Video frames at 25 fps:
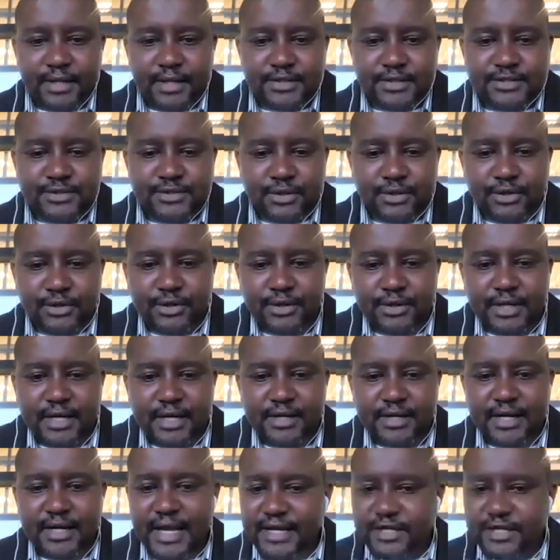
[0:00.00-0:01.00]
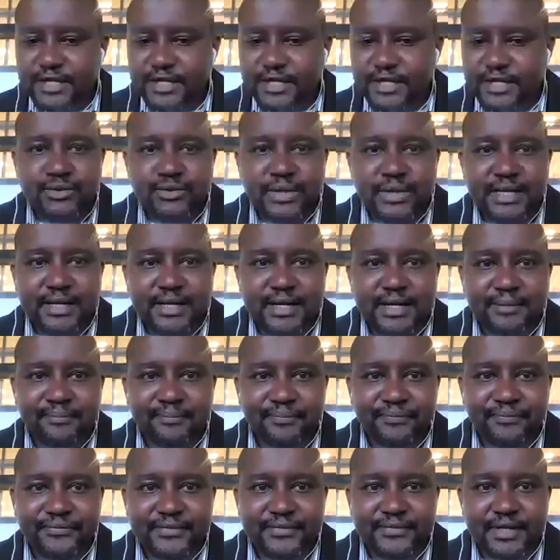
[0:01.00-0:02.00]
So I'd like to welcome
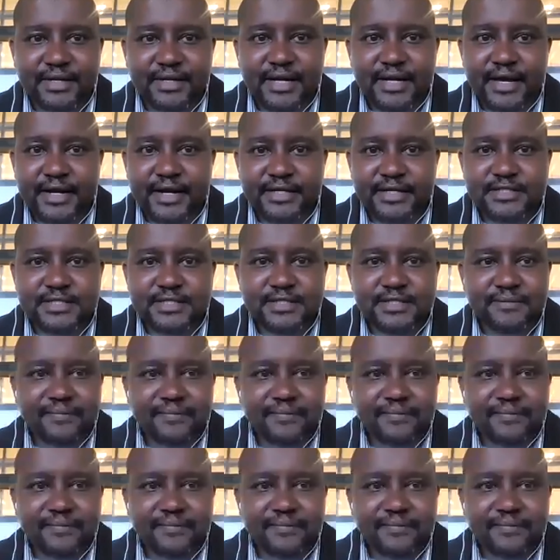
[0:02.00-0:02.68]
Garrett